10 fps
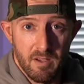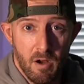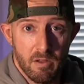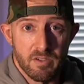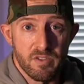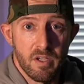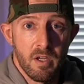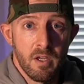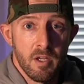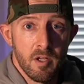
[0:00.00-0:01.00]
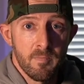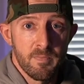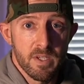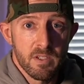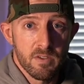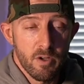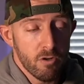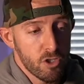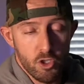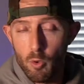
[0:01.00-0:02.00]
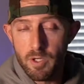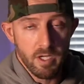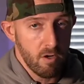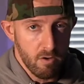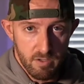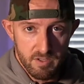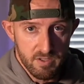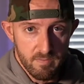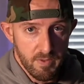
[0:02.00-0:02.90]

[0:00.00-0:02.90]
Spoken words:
There are Jordan cards